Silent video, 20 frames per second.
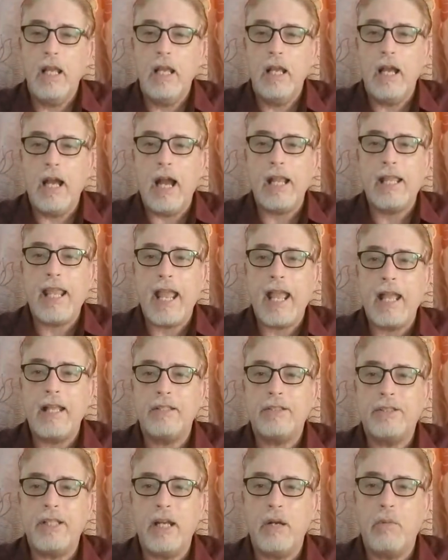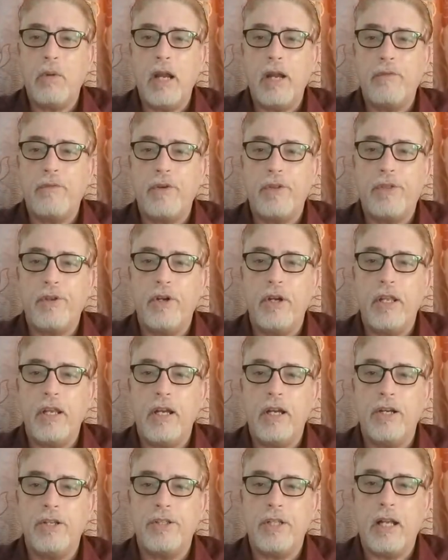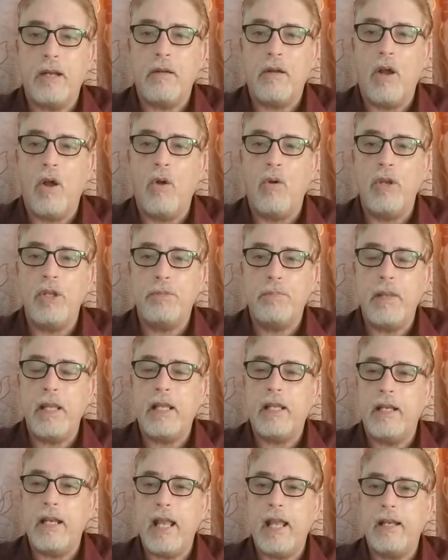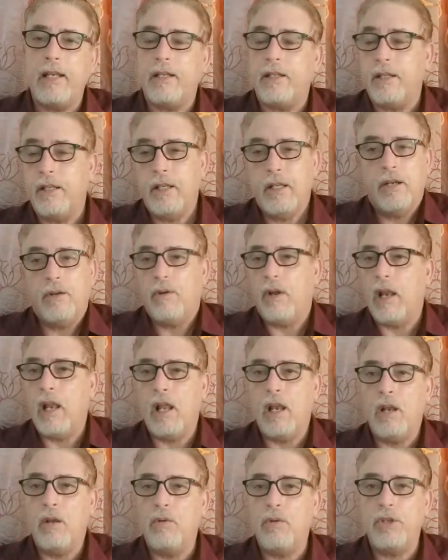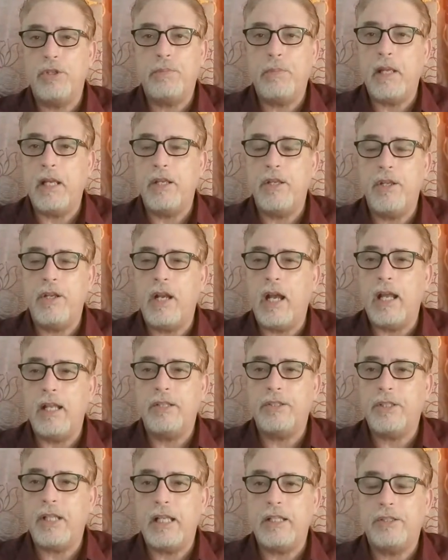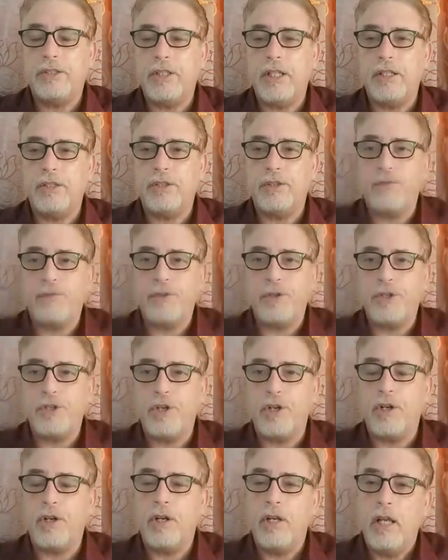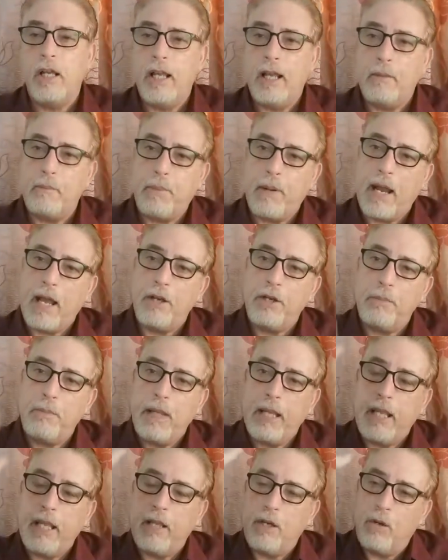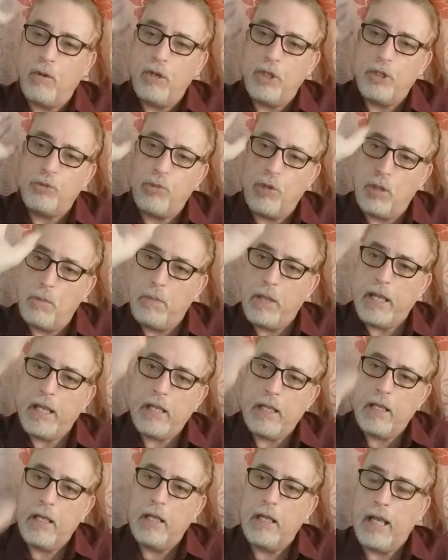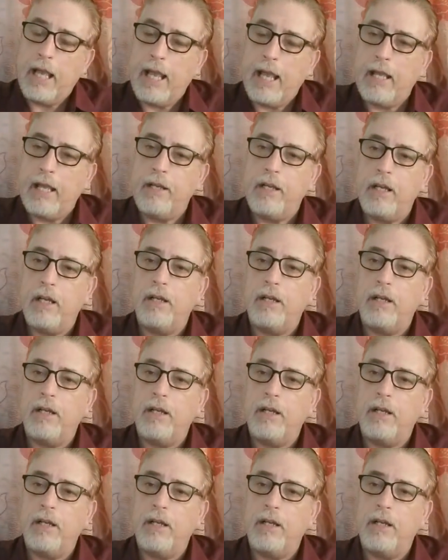I can't stay away for 30 years and I'll always be Canadian. Well, I'll always be a United States citizen for sure, and proud to be, and always will be, and